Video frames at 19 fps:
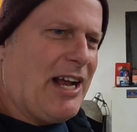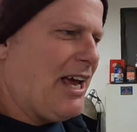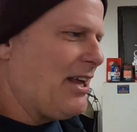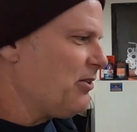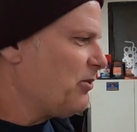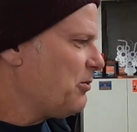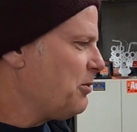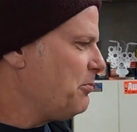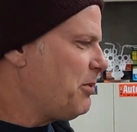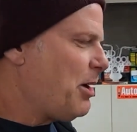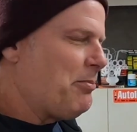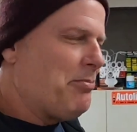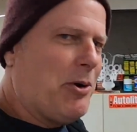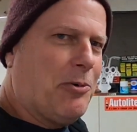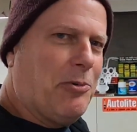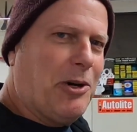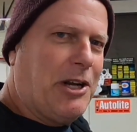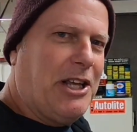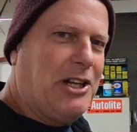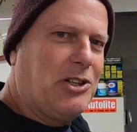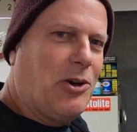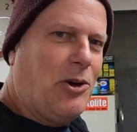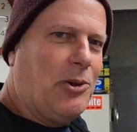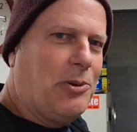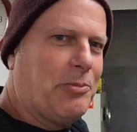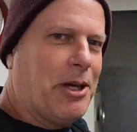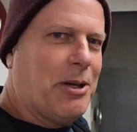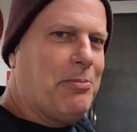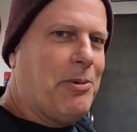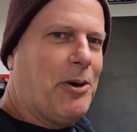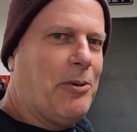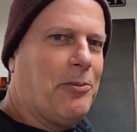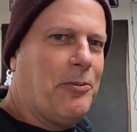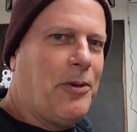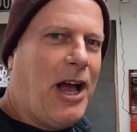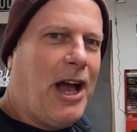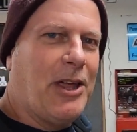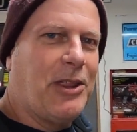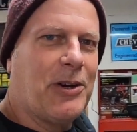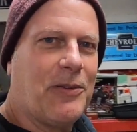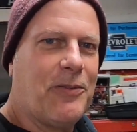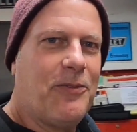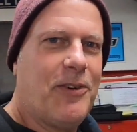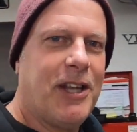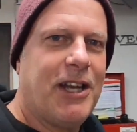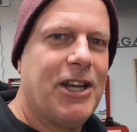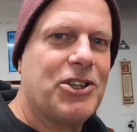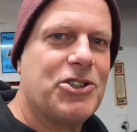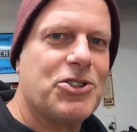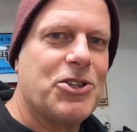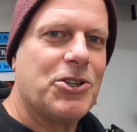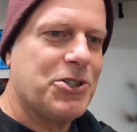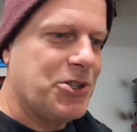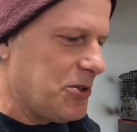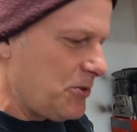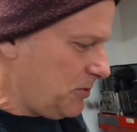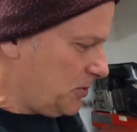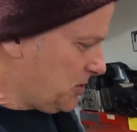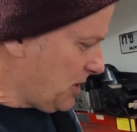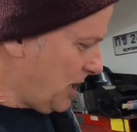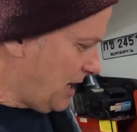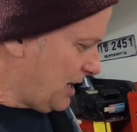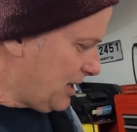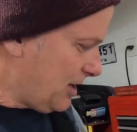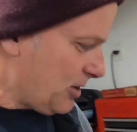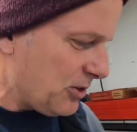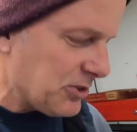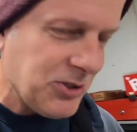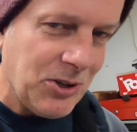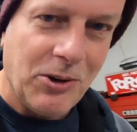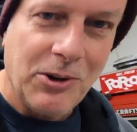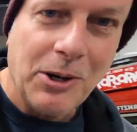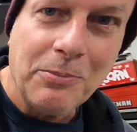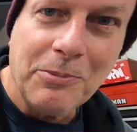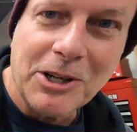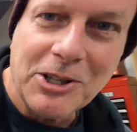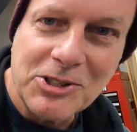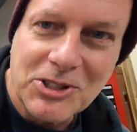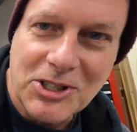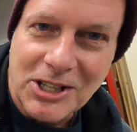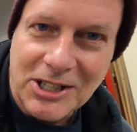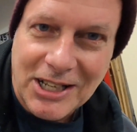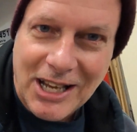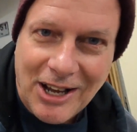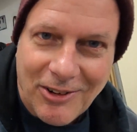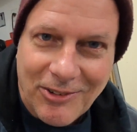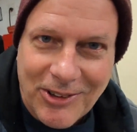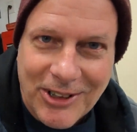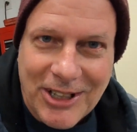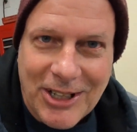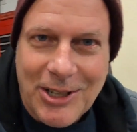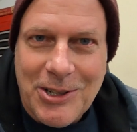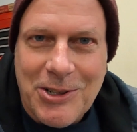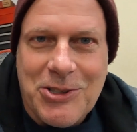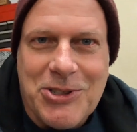I don't remember what he told me, but either Phoenix or Tucson, Arizona. I'm going to sit down here.